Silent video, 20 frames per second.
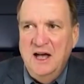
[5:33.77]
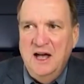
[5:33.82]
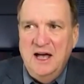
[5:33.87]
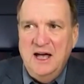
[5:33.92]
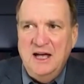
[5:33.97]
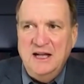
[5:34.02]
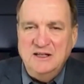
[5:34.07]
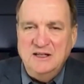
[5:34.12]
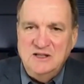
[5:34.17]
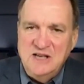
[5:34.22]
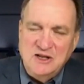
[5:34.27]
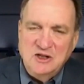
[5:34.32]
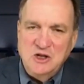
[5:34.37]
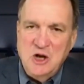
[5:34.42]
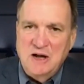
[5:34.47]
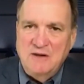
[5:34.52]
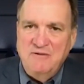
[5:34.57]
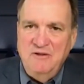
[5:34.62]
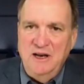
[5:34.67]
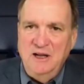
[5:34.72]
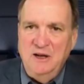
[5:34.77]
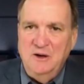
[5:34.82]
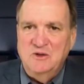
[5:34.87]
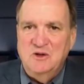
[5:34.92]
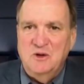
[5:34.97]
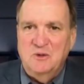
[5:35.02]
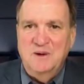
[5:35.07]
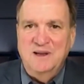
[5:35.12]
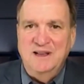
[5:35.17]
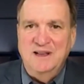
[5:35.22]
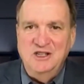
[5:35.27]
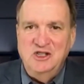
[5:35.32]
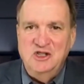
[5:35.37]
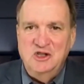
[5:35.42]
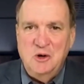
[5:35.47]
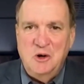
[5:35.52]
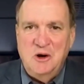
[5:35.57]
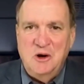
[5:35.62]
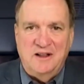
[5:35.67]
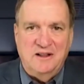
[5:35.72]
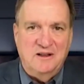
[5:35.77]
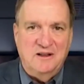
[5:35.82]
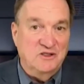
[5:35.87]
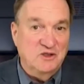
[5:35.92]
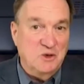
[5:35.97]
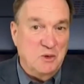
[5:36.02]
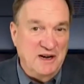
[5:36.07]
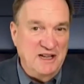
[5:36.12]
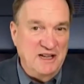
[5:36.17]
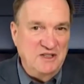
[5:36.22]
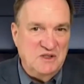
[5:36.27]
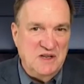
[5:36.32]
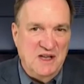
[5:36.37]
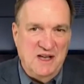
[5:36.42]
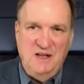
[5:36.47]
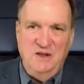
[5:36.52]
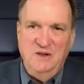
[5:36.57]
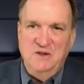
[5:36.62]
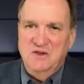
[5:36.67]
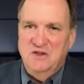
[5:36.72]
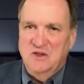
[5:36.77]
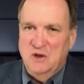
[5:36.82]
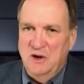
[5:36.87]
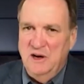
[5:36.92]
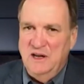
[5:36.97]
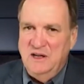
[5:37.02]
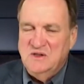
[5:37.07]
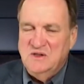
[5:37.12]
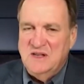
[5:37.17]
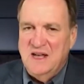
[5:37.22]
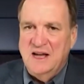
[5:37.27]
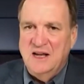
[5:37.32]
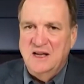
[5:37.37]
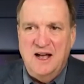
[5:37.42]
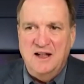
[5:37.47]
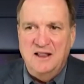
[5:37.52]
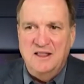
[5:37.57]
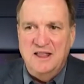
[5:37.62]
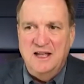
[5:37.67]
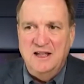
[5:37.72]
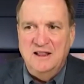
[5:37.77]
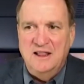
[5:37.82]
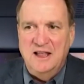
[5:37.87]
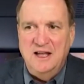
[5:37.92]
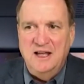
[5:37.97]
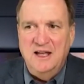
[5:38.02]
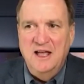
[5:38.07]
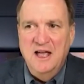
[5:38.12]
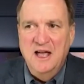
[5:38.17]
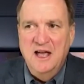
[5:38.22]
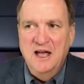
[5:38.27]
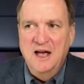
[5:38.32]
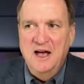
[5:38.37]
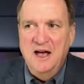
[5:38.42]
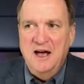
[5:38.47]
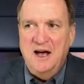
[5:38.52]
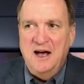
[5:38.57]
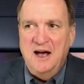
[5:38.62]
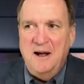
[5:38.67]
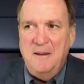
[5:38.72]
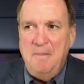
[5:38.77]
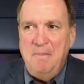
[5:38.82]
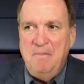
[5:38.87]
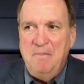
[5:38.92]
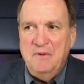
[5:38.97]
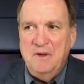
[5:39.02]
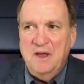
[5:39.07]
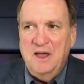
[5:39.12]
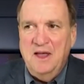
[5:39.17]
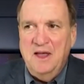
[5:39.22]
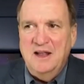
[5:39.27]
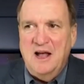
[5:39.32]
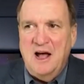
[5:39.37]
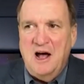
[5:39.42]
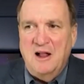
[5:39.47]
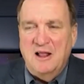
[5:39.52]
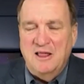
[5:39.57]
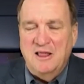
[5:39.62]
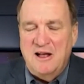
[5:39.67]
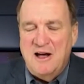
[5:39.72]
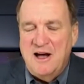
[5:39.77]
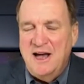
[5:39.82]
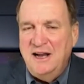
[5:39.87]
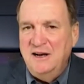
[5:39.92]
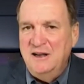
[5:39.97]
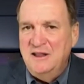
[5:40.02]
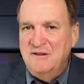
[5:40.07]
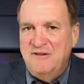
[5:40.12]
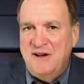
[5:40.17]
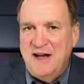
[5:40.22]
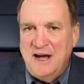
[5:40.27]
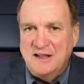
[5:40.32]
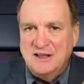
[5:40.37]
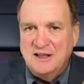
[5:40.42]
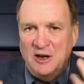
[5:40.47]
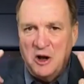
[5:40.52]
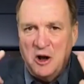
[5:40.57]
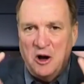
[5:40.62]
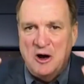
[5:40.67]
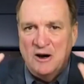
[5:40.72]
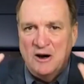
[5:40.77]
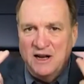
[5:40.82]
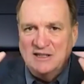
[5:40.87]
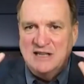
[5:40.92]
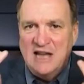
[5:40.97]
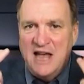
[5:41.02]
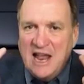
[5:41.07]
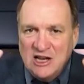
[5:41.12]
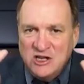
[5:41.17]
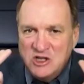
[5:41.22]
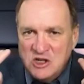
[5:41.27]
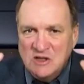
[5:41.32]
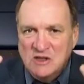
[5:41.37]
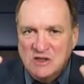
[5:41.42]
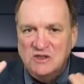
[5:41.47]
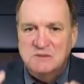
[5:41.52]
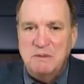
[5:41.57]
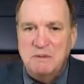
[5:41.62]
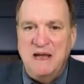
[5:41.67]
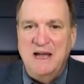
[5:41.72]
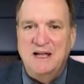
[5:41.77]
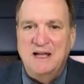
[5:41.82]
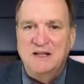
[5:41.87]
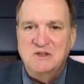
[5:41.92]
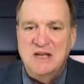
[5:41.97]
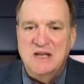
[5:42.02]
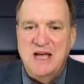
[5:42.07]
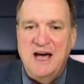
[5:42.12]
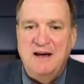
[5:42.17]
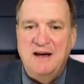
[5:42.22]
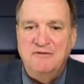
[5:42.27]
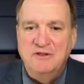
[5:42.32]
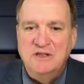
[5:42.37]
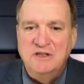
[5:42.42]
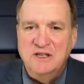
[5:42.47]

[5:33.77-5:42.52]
machine. TikTok videos are really short, they're 20 seconds, 30 seconds. They um, Align to the fact that our attention spans have